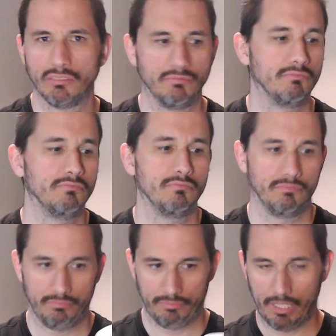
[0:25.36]
The things
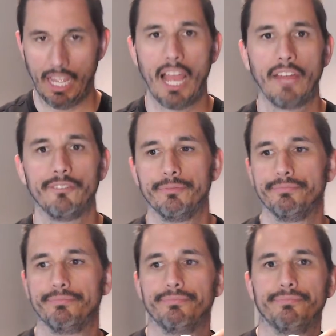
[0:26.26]
that it can
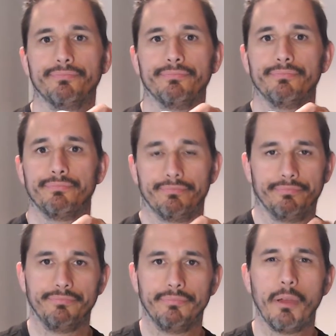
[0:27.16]
sense is
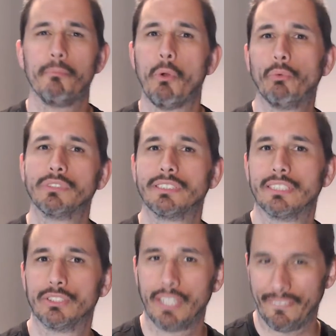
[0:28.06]
first motion.